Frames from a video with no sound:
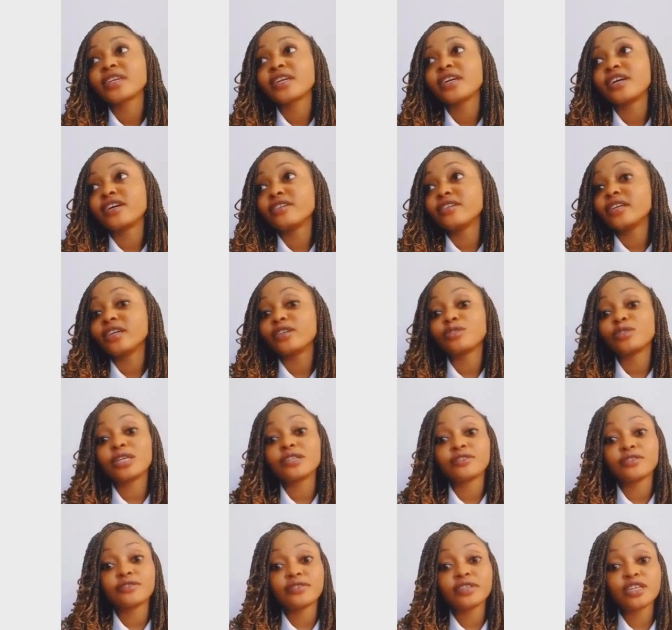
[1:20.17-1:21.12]
Real
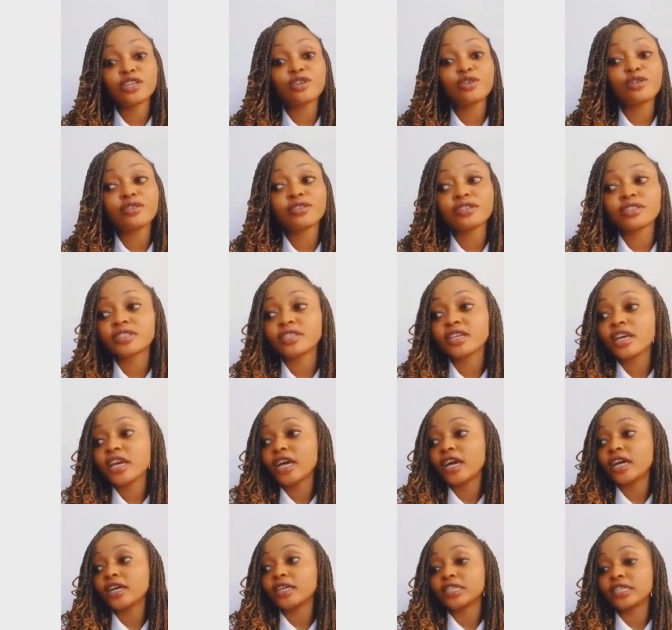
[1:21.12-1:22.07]
Housewives of Lagos,
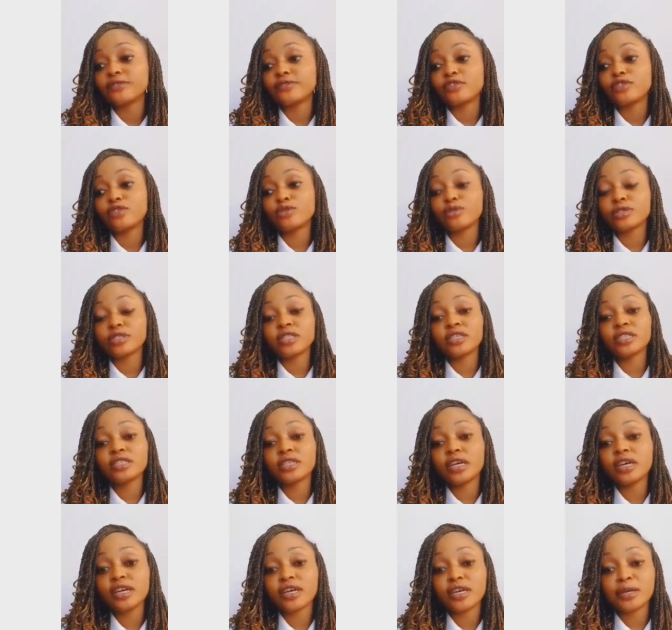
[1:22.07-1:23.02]
Davido's
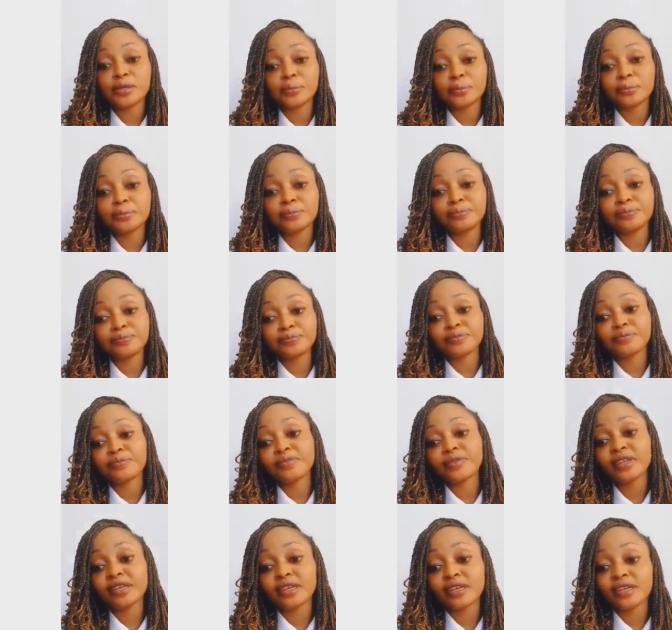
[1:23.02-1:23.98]

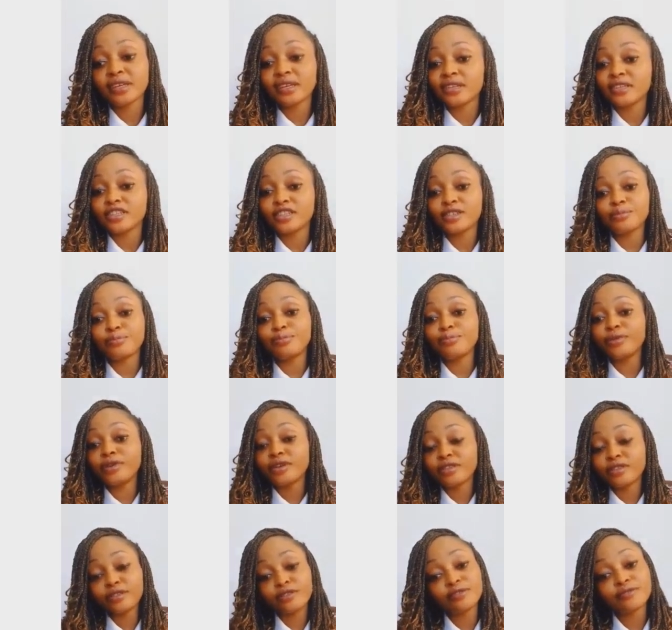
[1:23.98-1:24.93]
the
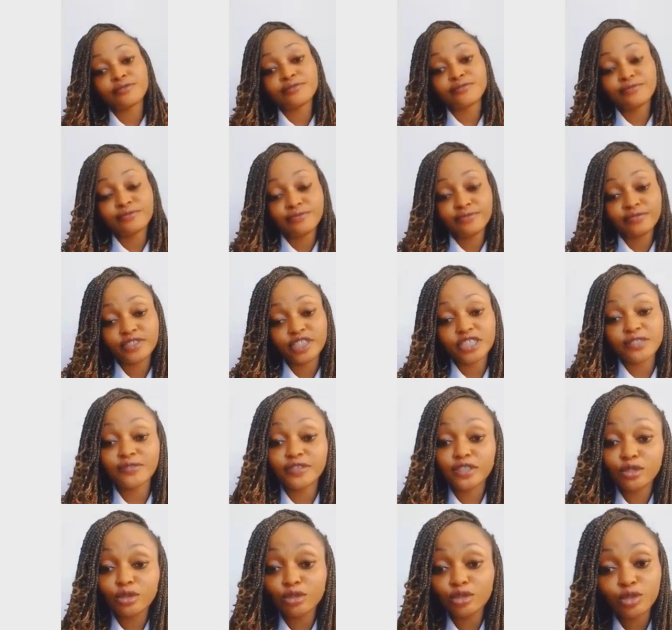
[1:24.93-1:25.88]
birth of
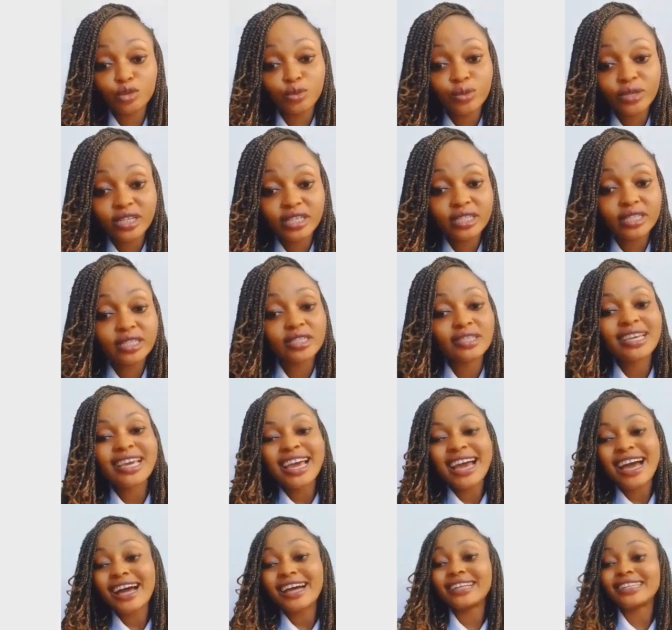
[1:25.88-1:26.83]
Chivido's twins,
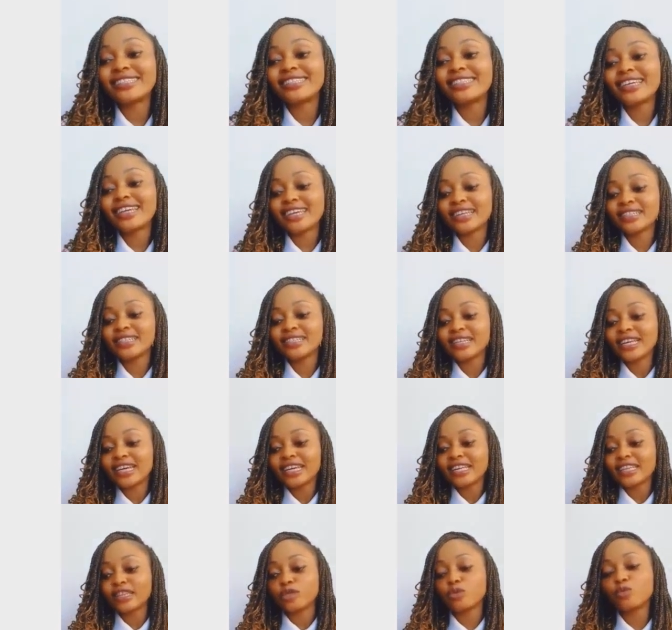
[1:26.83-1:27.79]
and then
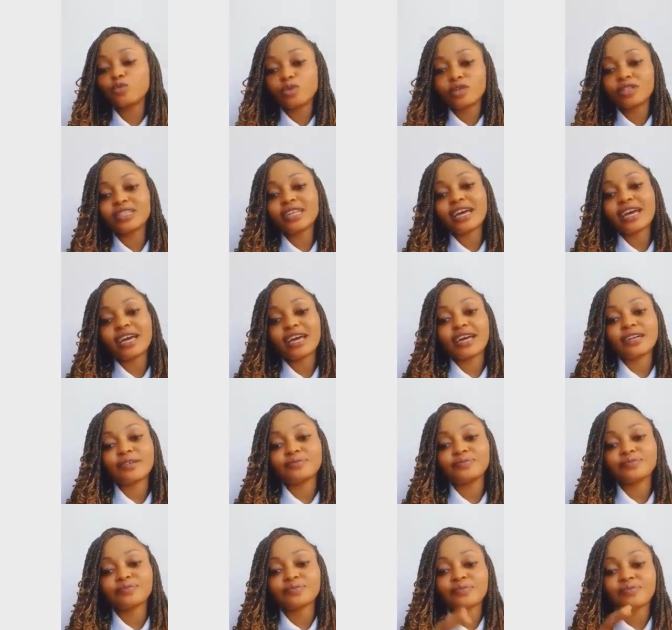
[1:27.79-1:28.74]
the one
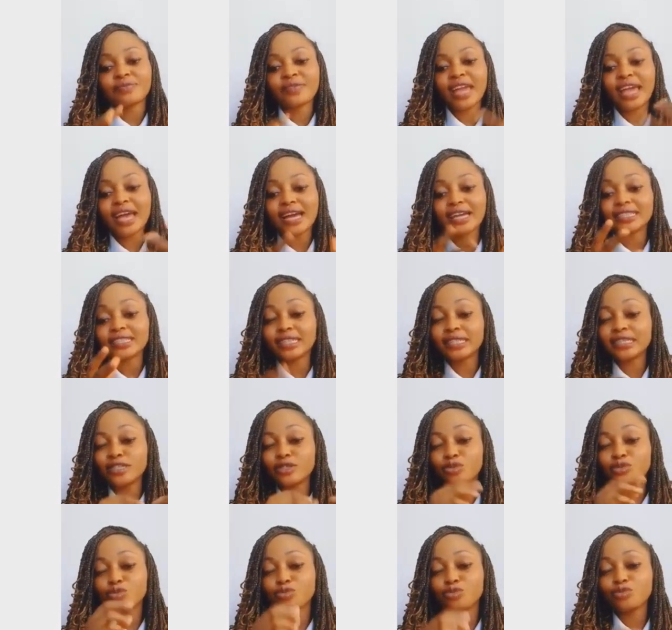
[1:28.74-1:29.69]
that had a
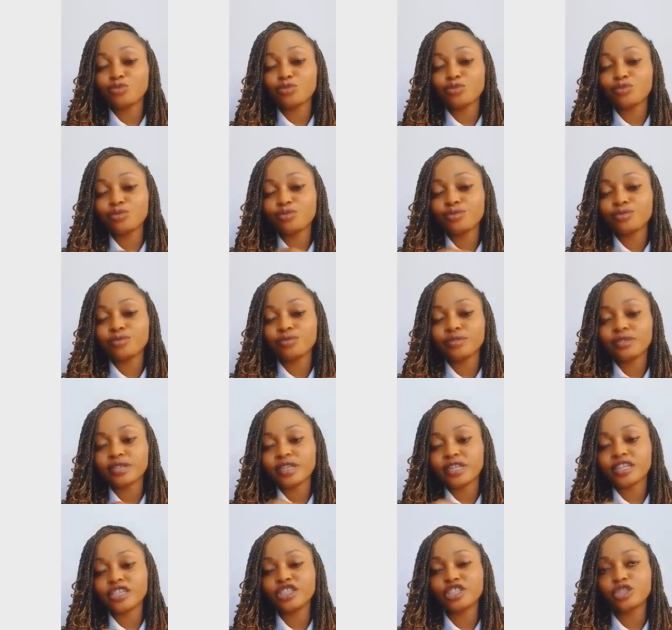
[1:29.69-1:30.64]
little
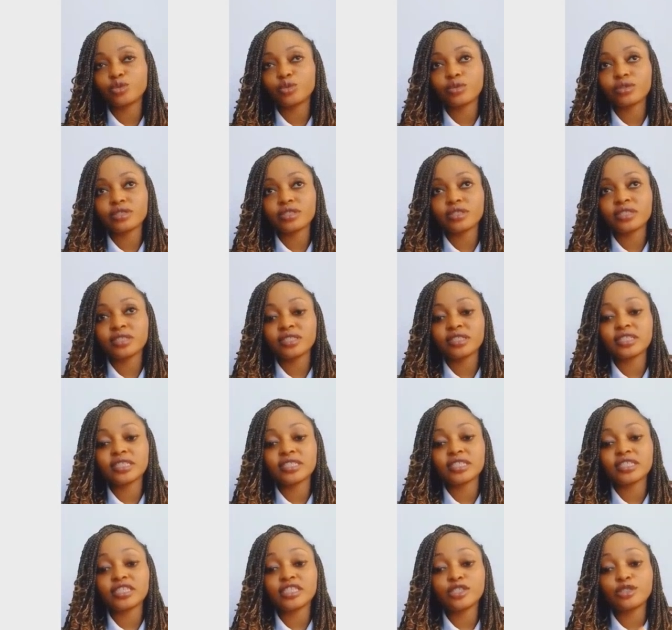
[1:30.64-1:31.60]
issue was
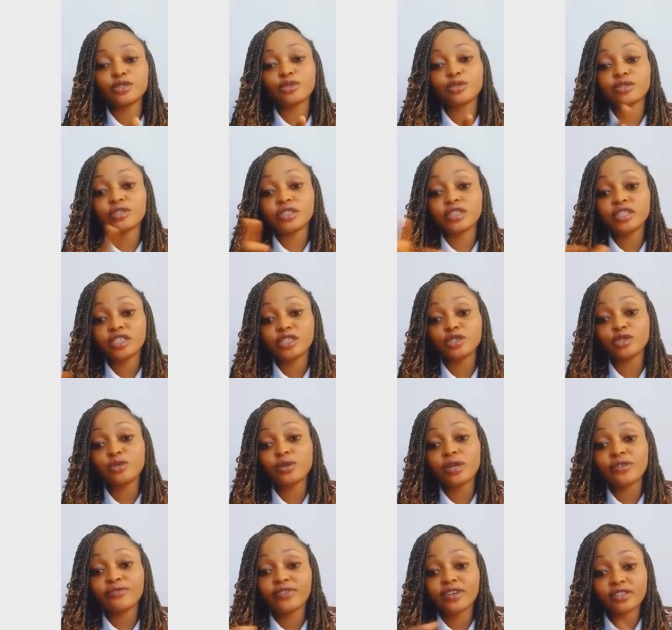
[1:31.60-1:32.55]
the DO to the
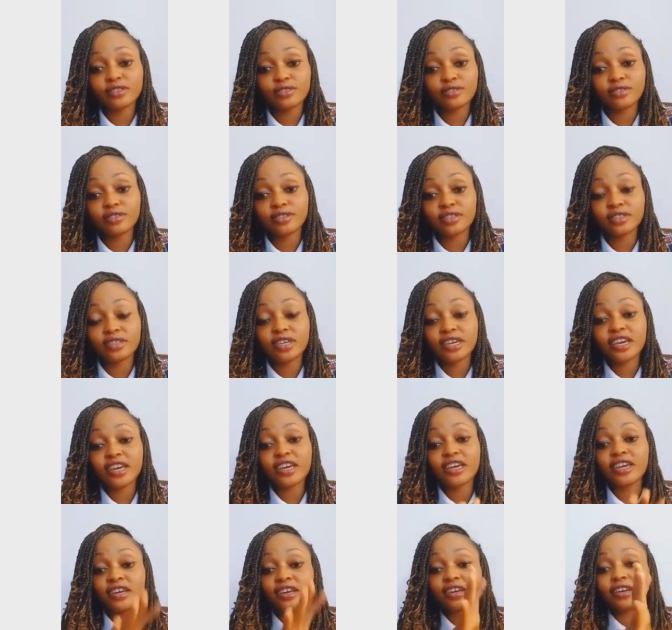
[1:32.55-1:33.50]
TUN versus
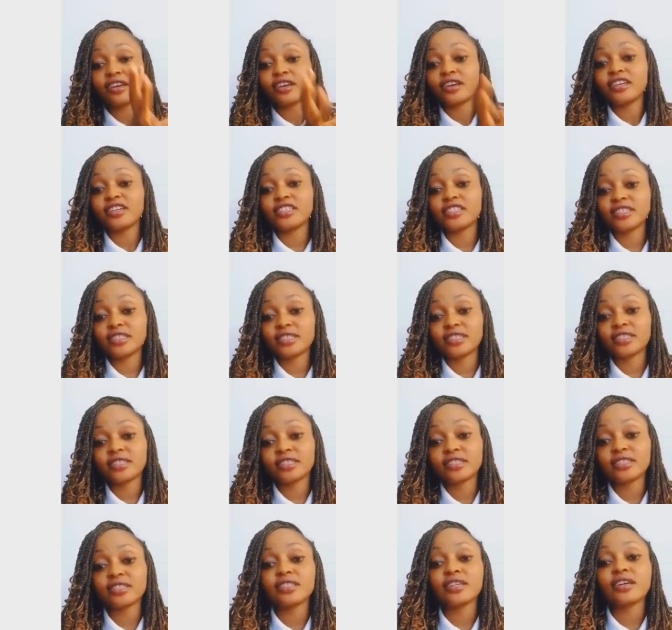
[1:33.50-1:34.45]

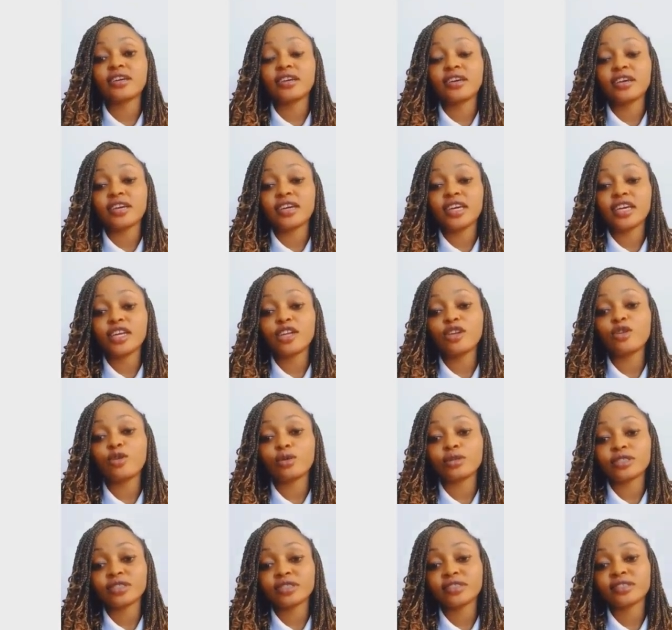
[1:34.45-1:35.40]
his
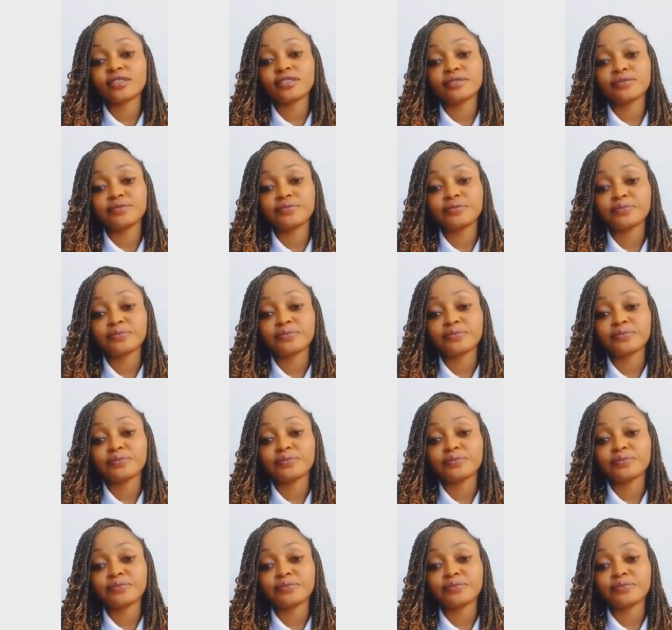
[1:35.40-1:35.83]
in-laws.